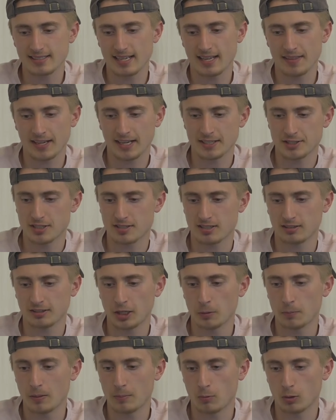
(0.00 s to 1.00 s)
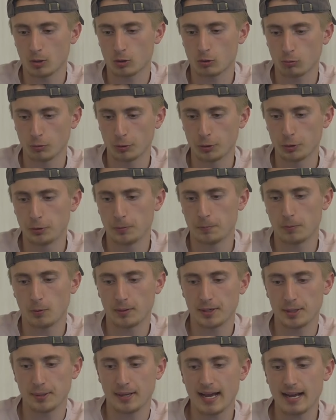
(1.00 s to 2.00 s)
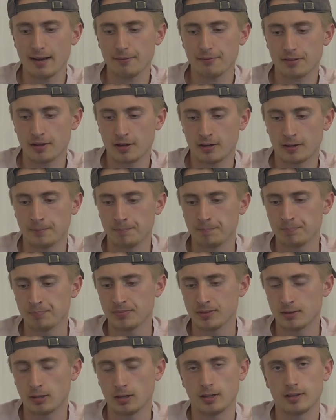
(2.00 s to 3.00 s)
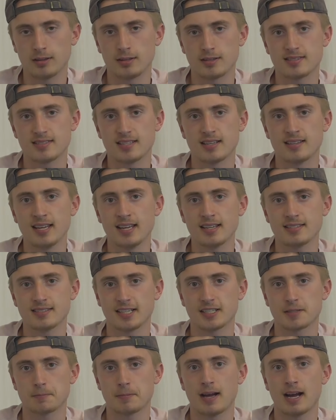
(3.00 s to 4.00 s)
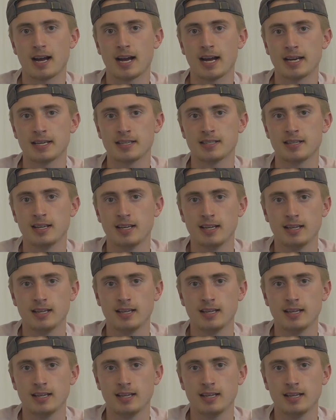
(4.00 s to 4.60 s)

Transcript: I think it's just a little bit more crude. But when you have the statistics behind